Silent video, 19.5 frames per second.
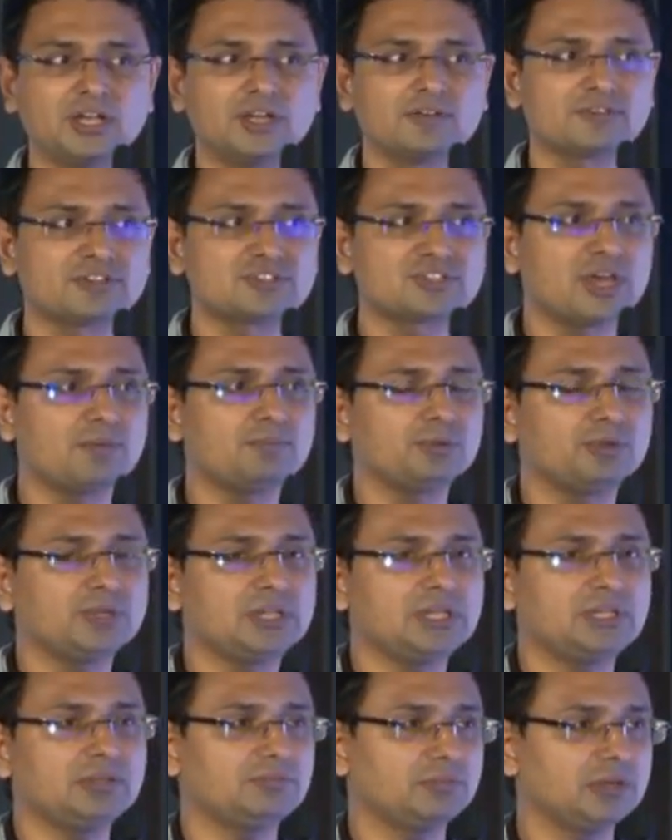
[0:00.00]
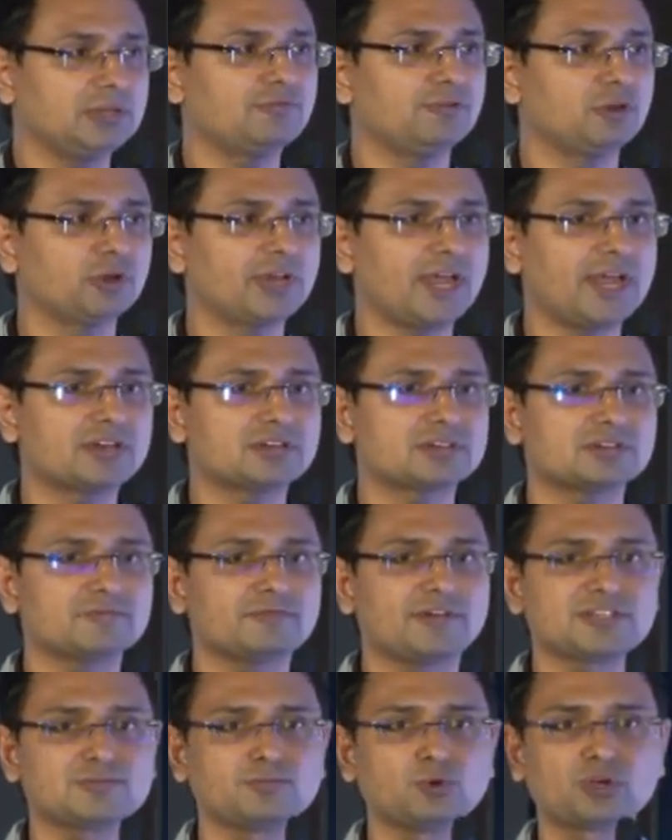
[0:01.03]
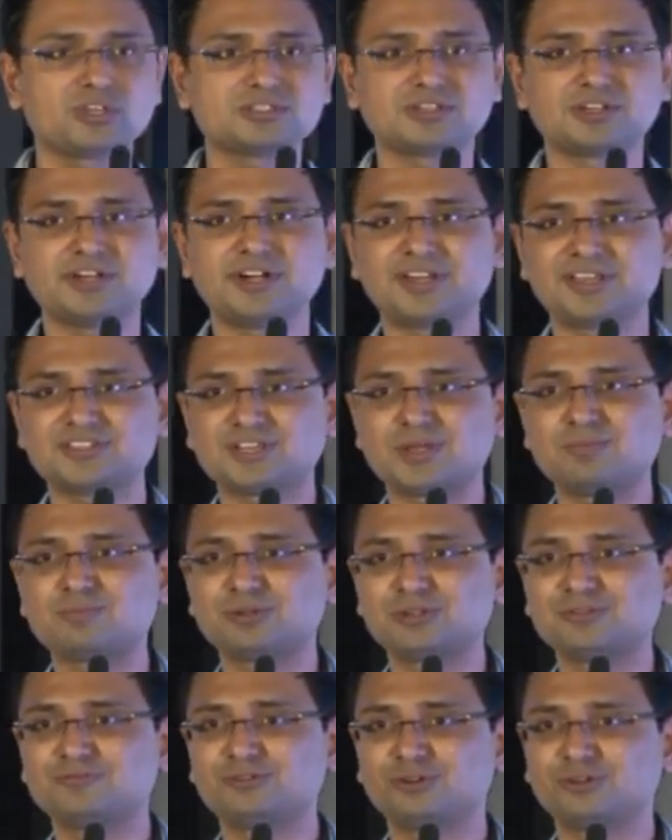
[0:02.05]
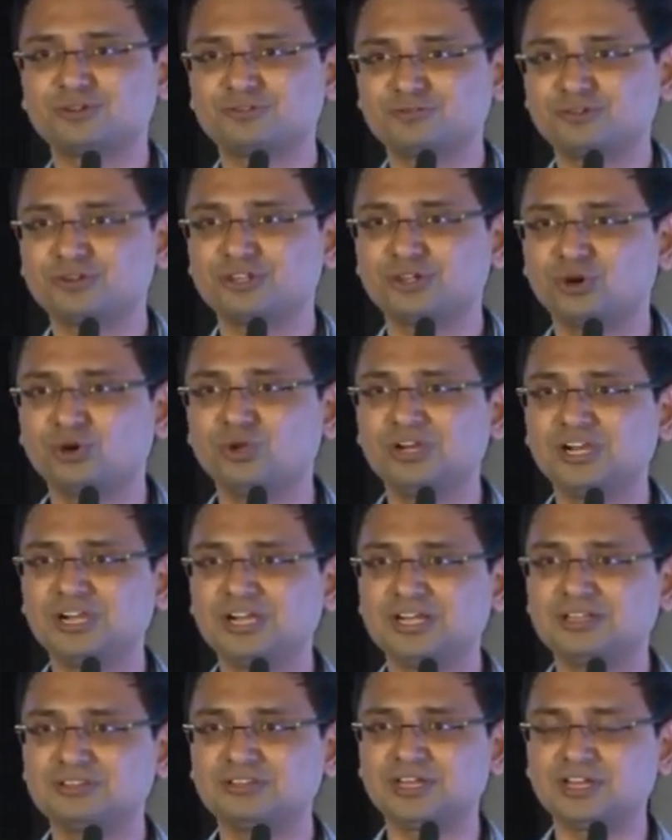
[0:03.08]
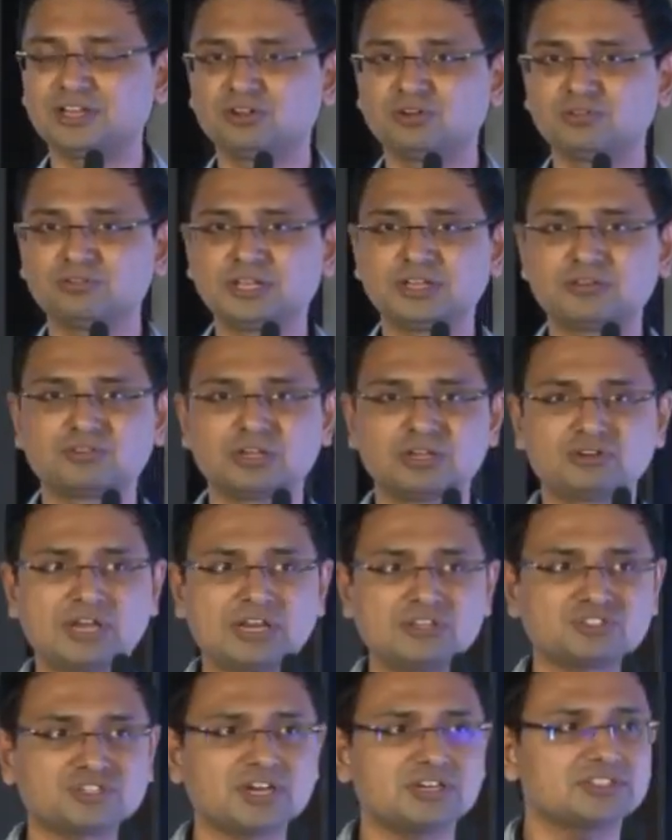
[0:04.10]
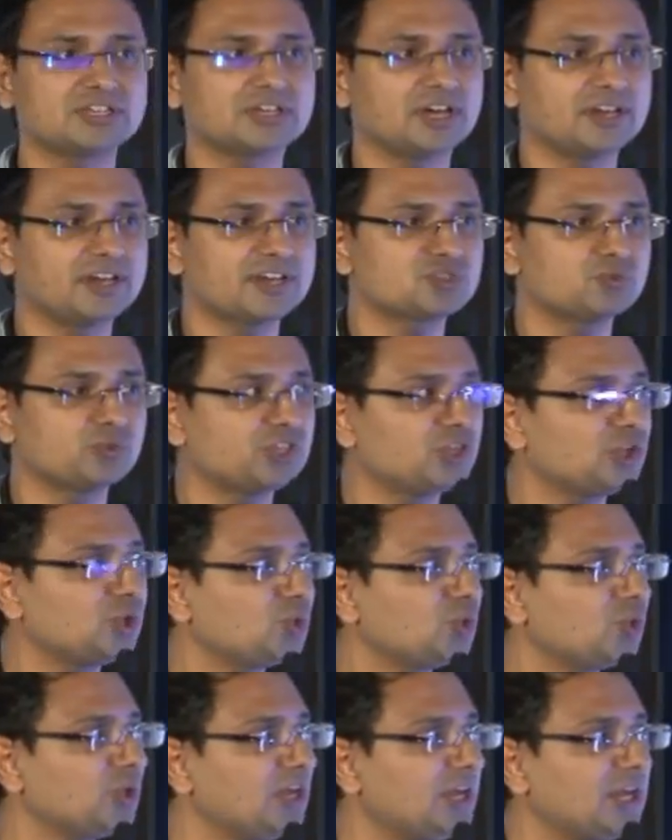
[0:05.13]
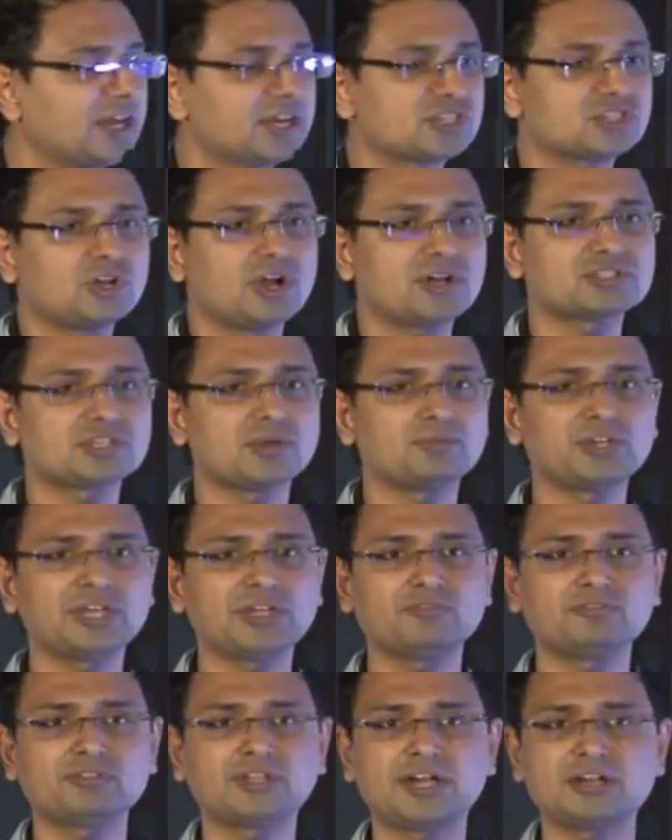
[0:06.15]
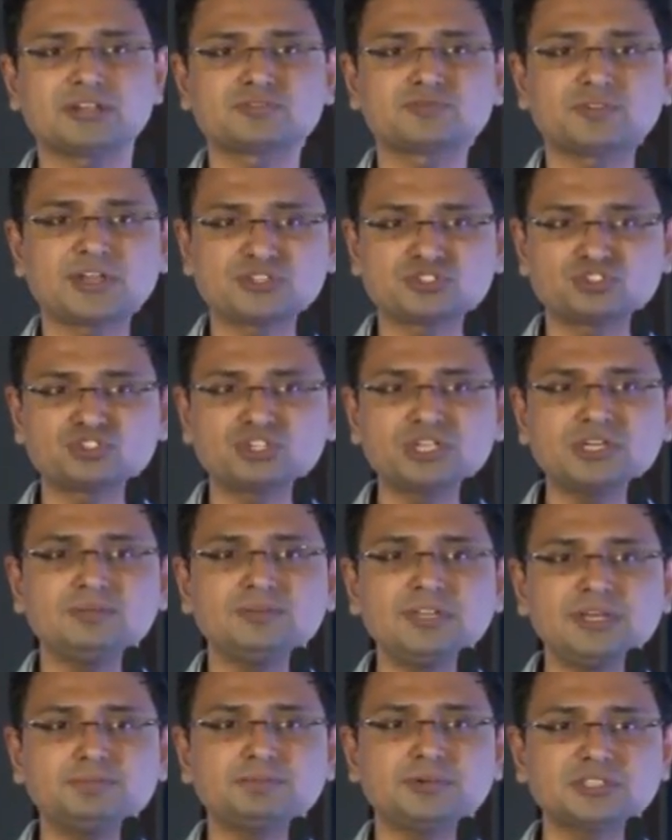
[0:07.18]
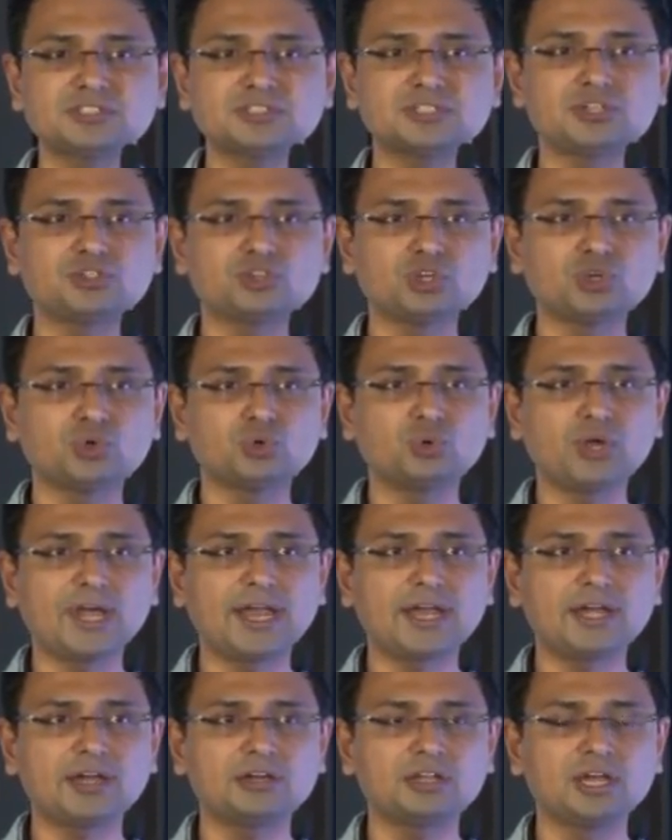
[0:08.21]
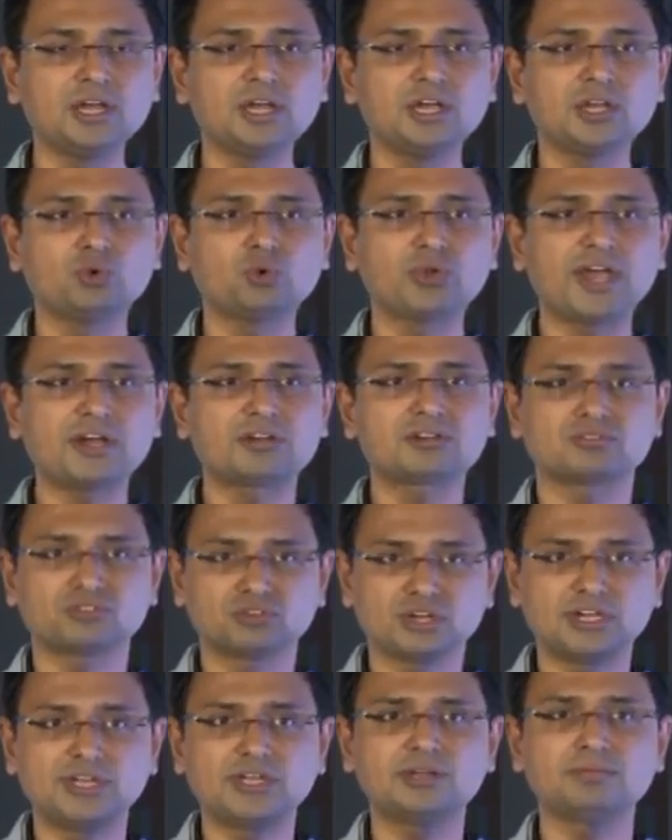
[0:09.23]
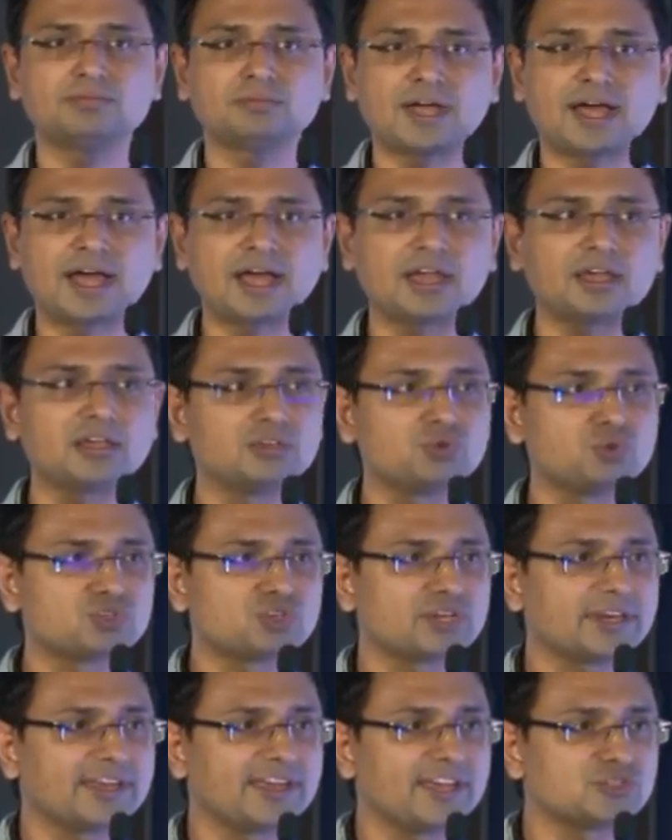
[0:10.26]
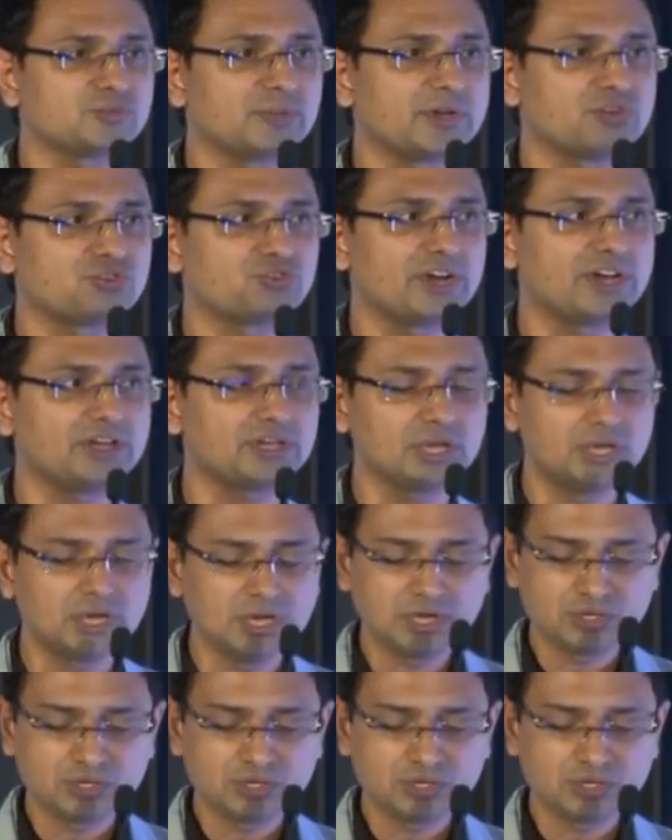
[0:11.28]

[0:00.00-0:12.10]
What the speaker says: For example, if you look at Facebook is a great example for the whole thing, that it instantly connects with you. It's got something that is extremely personal to you, and you get really high user engagement, right?